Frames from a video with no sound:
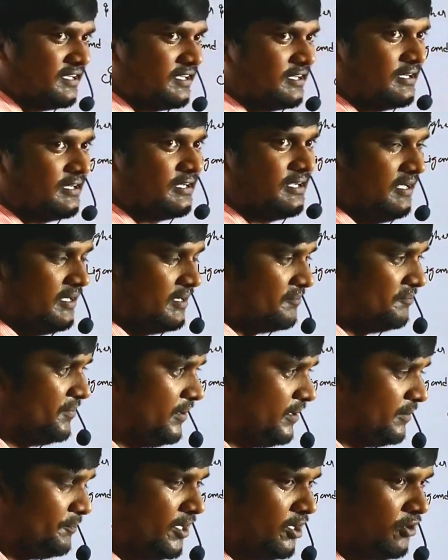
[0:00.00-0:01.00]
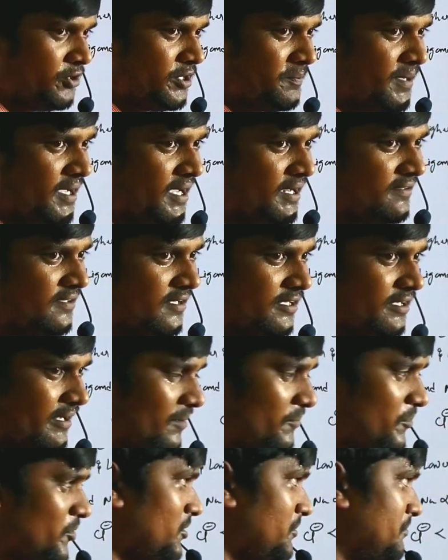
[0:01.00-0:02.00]
are below the barycenter,
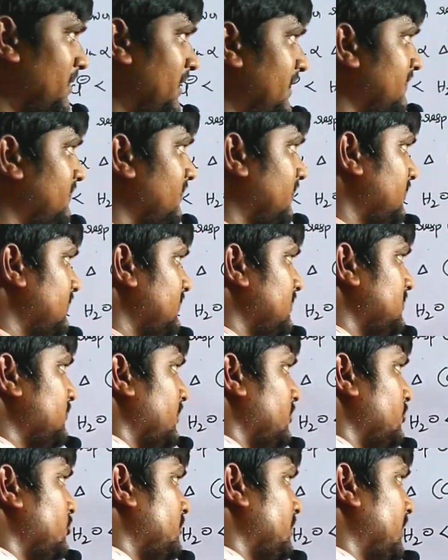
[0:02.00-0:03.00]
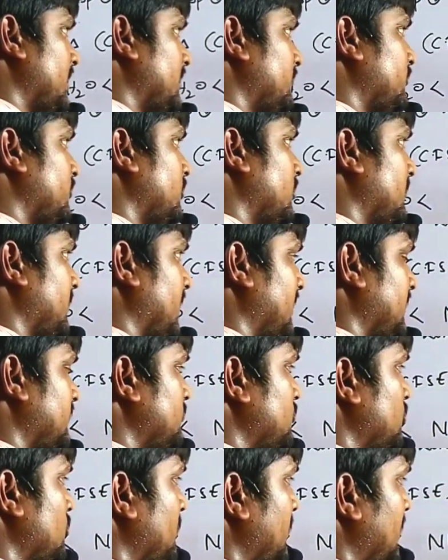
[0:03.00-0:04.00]
above the barycenter. That's why 2.4
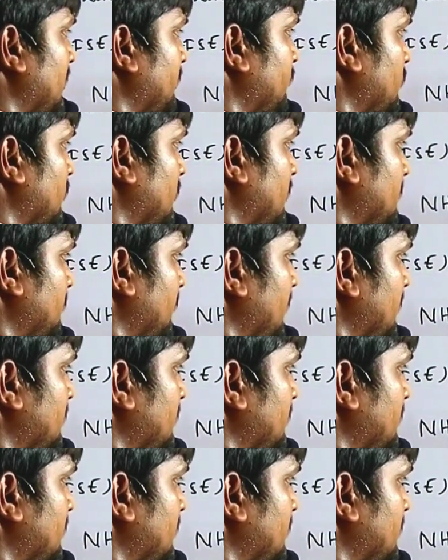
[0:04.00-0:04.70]
minus 0.4, that